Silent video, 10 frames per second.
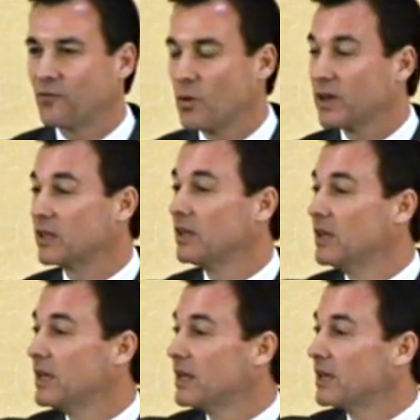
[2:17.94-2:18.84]
of 40s.
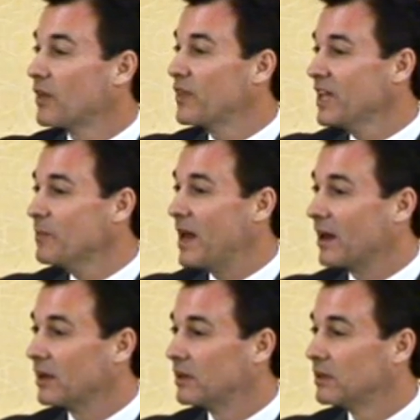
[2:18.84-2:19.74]
Now think
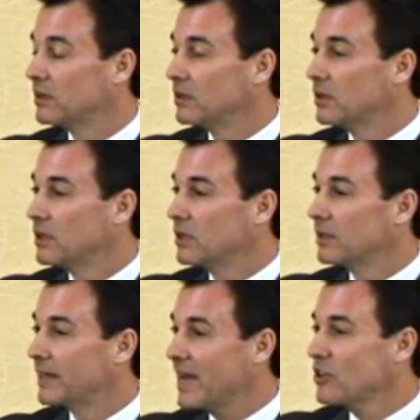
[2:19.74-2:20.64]
about it.
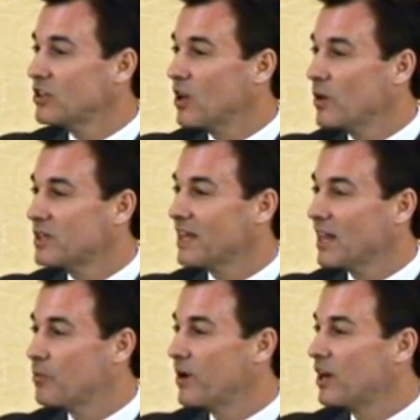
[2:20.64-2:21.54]
Last year we
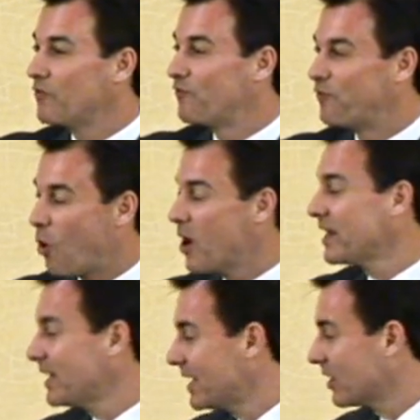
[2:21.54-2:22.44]
celebrated
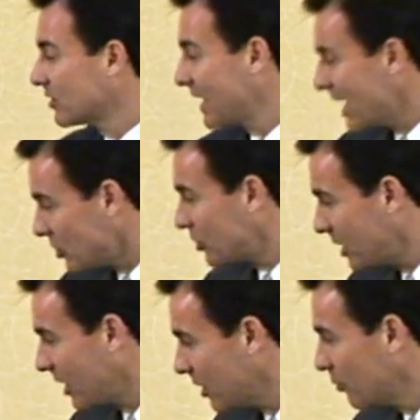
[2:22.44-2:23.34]
40 years. Last
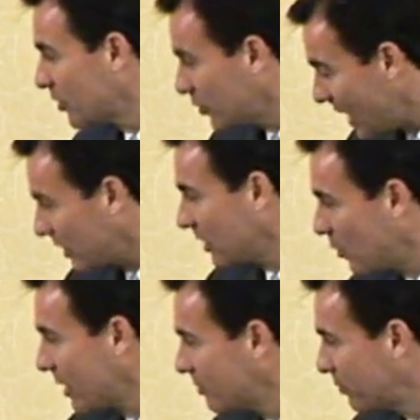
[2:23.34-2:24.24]
year, which was actually
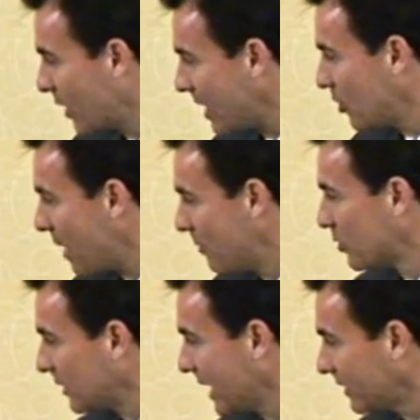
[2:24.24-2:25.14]
when Barack Obama
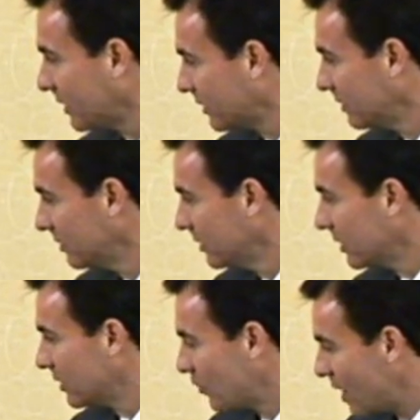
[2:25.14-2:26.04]
was elected,
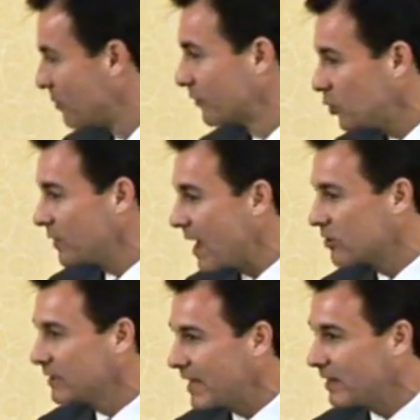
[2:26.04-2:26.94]
in November of
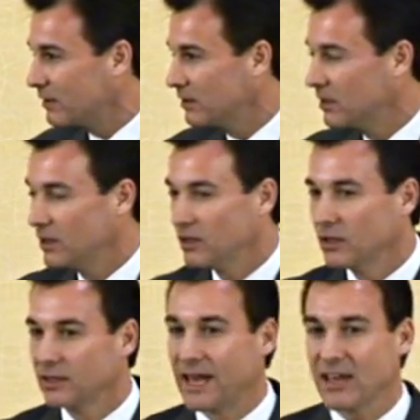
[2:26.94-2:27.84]
2008,
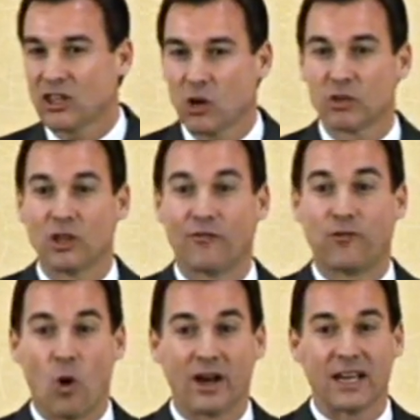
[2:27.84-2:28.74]
last year was the
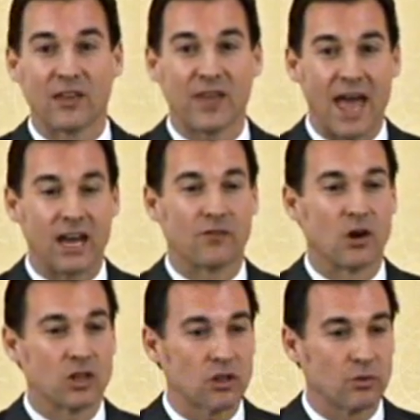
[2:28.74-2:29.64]
40th
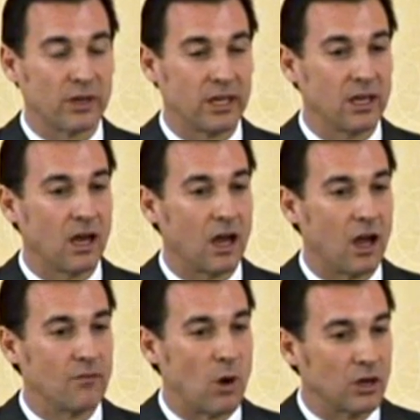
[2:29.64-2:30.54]
anniversary
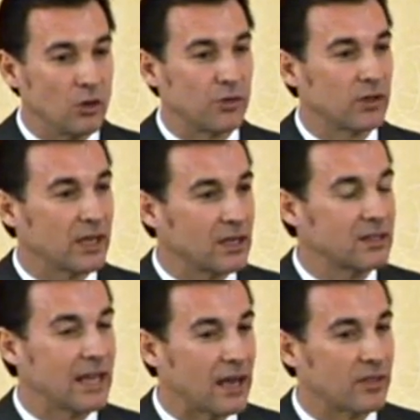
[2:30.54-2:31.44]
of Martin Luther
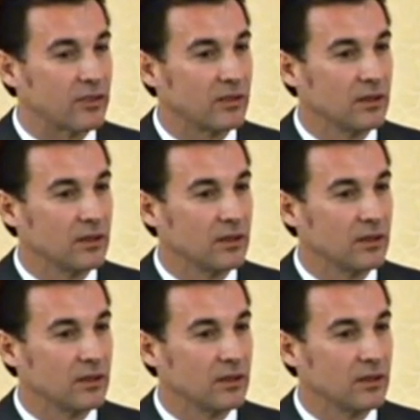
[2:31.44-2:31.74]
King's death.